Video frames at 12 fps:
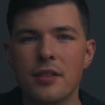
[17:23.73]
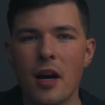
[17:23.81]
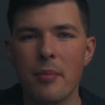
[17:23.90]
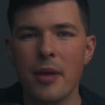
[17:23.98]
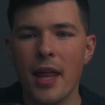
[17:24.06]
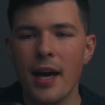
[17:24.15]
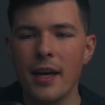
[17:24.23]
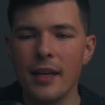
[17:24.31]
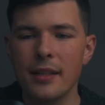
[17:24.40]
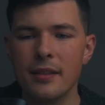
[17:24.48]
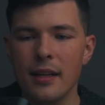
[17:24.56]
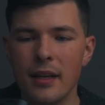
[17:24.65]
top of
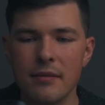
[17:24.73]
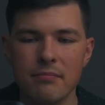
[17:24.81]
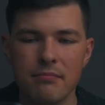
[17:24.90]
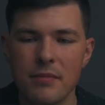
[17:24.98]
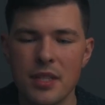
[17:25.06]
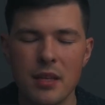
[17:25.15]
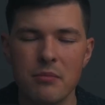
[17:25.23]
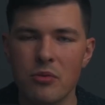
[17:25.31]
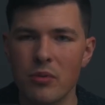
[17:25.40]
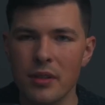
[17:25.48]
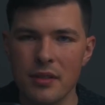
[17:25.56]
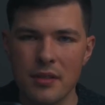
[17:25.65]
that, it seems
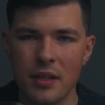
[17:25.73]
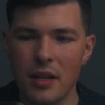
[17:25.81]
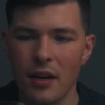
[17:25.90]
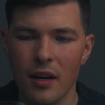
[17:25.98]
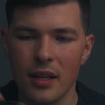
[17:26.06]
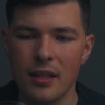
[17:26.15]
really secure.